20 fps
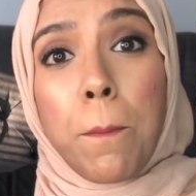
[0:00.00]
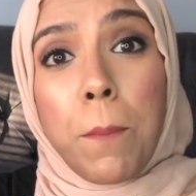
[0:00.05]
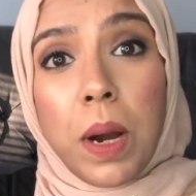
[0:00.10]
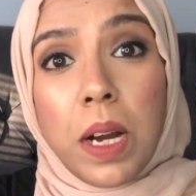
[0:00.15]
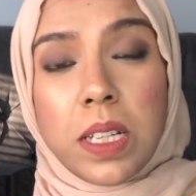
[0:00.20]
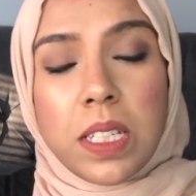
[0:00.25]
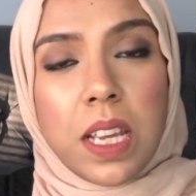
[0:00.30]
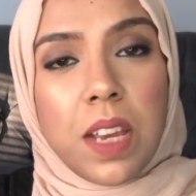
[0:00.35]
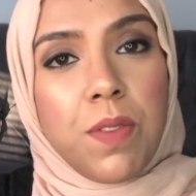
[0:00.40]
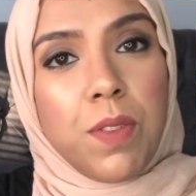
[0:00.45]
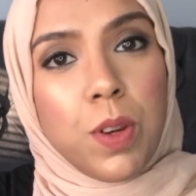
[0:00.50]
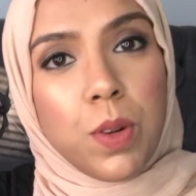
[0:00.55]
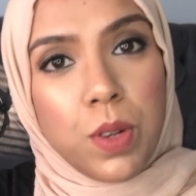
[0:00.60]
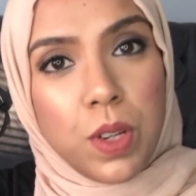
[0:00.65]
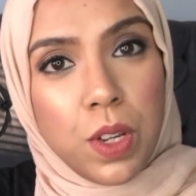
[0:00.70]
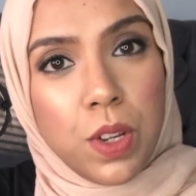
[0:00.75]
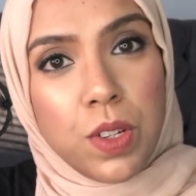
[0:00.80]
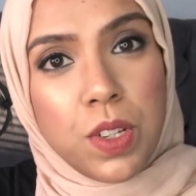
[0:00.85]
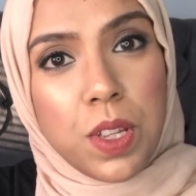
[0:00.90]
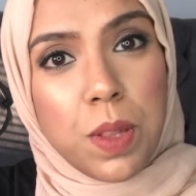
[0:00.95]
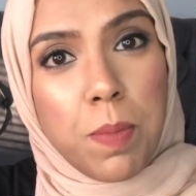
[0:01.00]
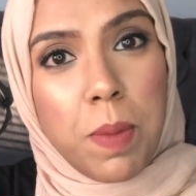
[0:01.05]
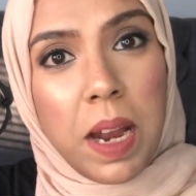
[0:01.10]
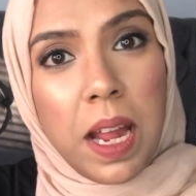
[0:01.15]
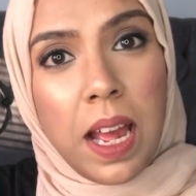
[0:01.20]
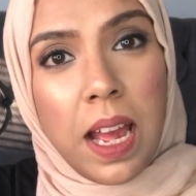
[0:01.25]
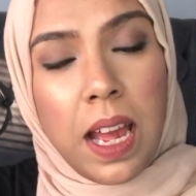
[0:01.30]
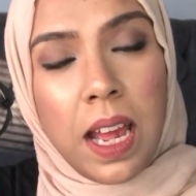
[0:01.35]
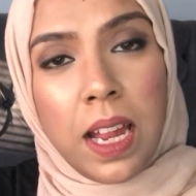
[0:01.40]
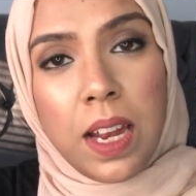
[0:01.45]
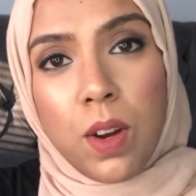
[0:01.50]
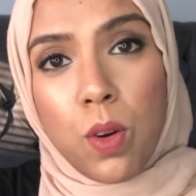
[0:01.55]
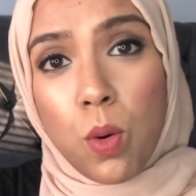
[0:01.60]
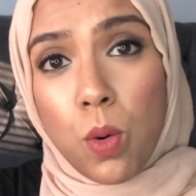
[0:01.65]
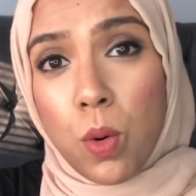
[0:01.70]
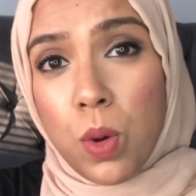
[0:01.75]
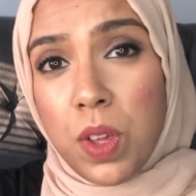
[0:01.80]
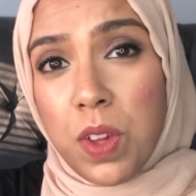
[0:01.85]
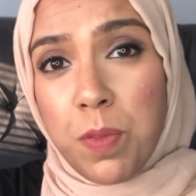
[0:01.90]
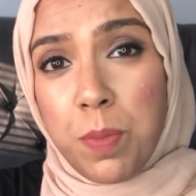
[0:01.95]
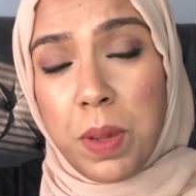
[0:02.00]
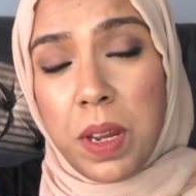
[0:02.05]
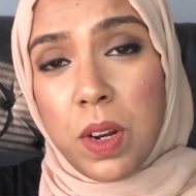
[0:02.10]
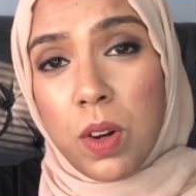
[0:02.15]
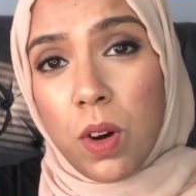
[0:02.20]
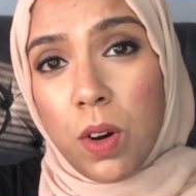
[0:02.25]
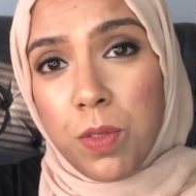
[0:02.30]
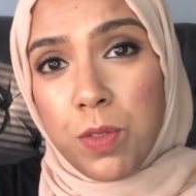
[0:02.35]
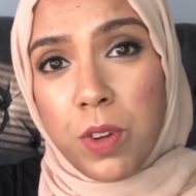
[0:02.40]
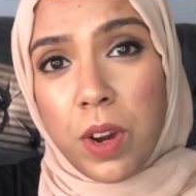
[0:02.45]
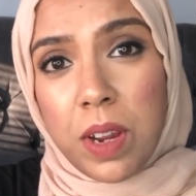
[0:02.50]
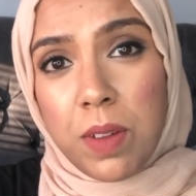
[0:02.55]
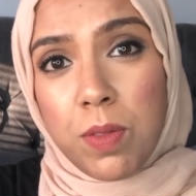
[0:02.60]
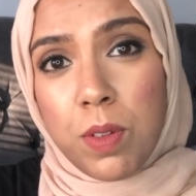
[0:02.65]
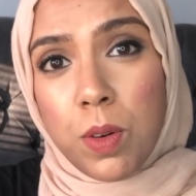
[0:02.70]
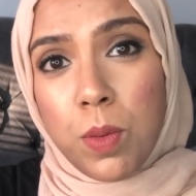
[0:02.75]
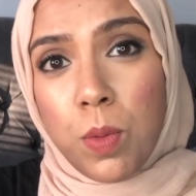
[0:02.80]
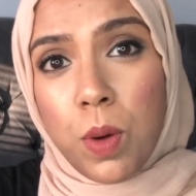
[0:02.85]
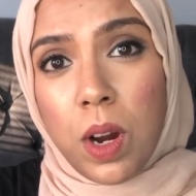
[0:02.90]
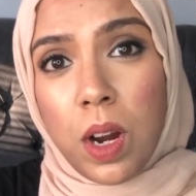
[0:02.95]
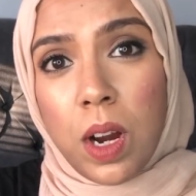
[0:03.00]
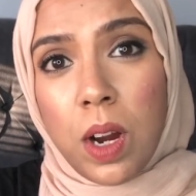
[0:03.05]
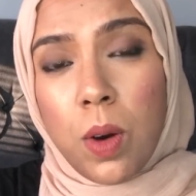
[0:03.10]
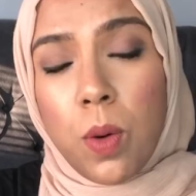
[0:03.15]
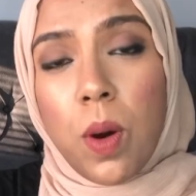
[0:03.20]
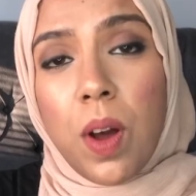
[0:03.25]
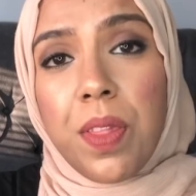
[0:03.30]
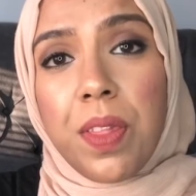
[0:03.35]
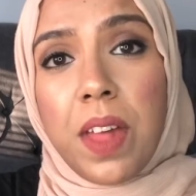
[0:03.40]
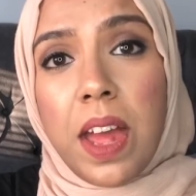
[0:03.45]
But if you're new to the plan or you've been off track for a while,